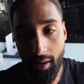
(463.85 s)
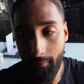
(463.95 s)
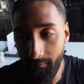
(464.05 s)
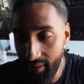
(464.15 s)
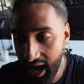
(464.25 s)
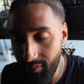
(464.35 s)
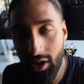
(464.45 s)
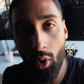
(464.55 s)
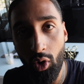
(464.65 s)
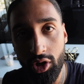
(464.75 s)

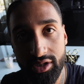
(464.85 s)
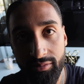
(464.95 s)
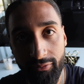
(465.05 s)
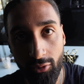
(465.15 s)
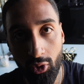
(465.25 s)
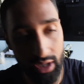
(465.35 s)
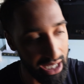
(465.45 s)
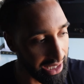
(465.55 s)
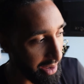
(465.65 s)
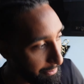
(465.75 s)
maybe order some food
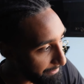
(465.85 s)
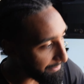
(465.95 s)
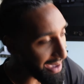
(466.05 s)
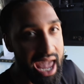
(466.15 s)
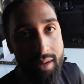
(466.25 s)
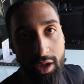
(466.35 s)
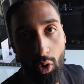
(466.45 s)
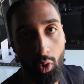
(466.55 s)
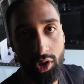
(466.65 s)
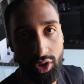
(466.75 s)
and like maybe
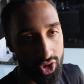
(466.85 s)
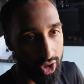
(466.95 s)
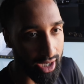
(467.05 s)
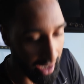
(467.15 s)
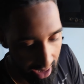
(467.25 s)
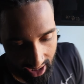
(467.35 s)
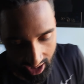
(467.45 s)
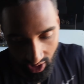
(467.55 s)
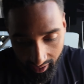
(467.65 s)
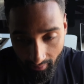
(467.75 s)
order a drink
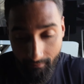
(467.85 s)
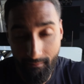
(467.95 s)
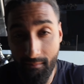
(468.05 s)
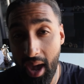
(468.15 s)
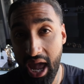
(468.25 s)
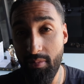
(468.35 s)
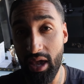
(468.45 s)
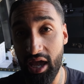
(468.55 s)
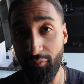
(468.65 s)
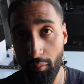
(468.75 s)
and like
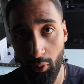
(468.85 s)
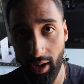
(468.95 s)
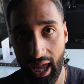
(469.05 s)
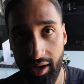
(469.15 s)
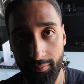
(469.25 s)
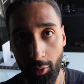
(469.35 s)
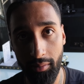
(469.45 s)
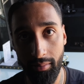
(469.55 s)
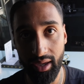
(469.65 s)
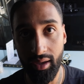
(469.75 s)
maybe get from point A to
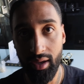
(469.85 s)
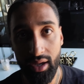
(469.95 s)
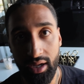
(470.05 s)
point B,